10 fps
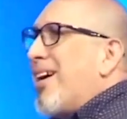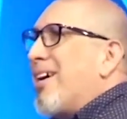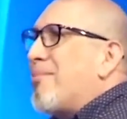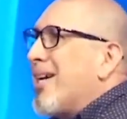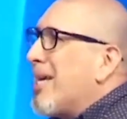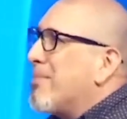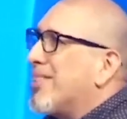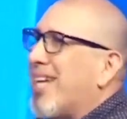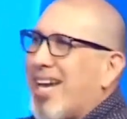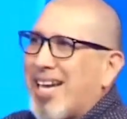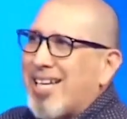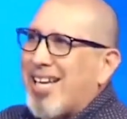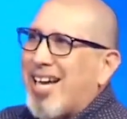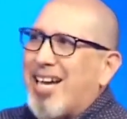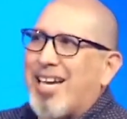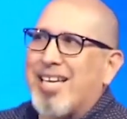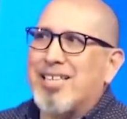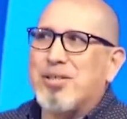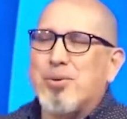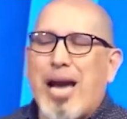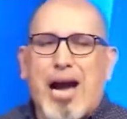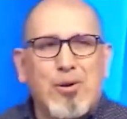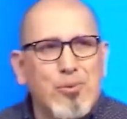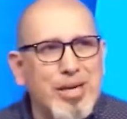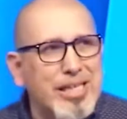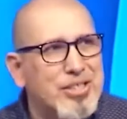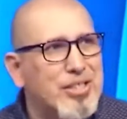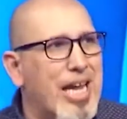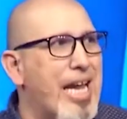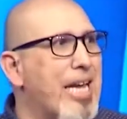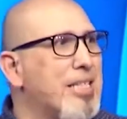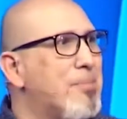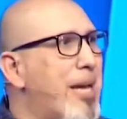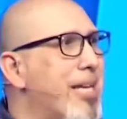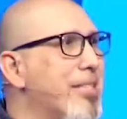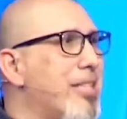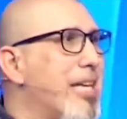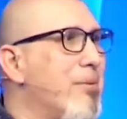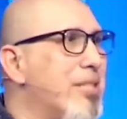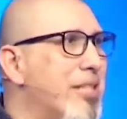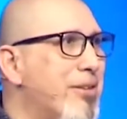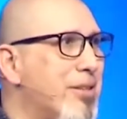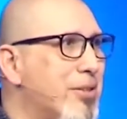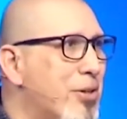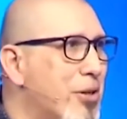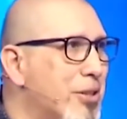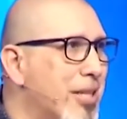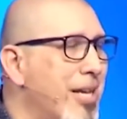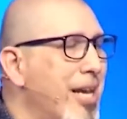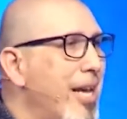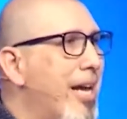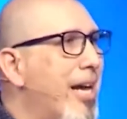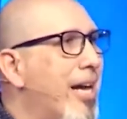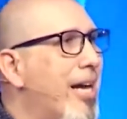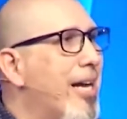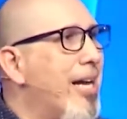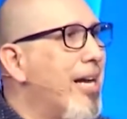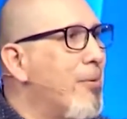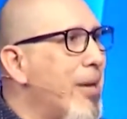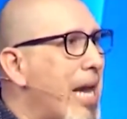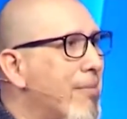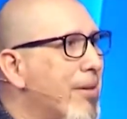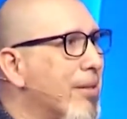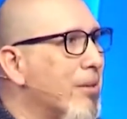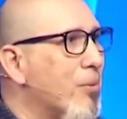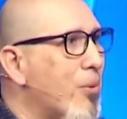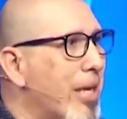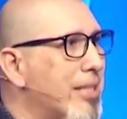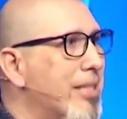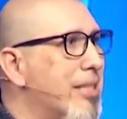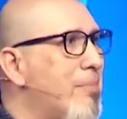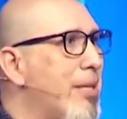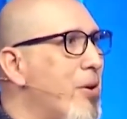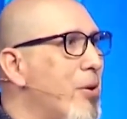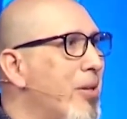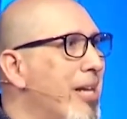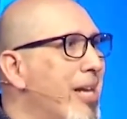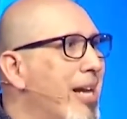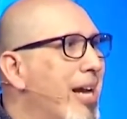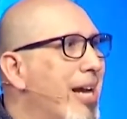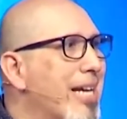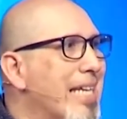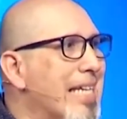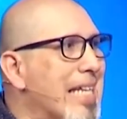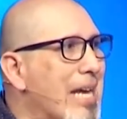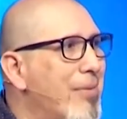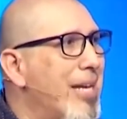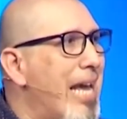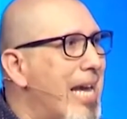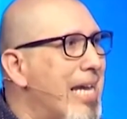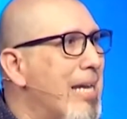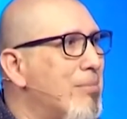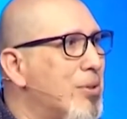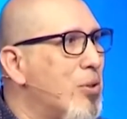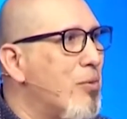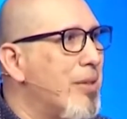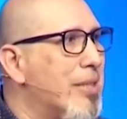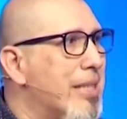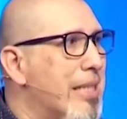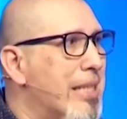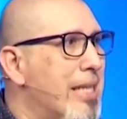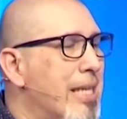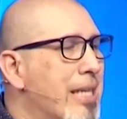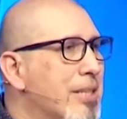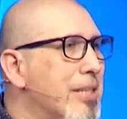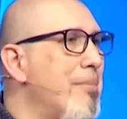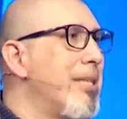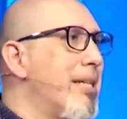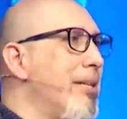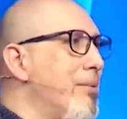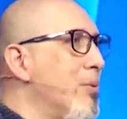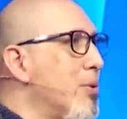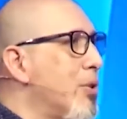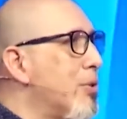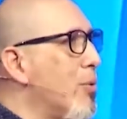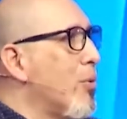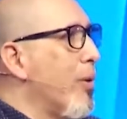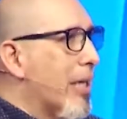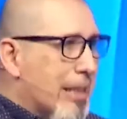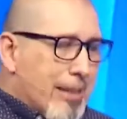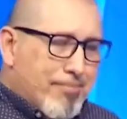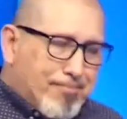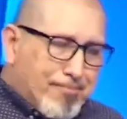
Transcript: uh, my name is Ed. I do outreach and Spanish language here at the church. Uh, uh, we have a Grace in Español uh, 11 a.m. service. And just let me tell you, just real quickly,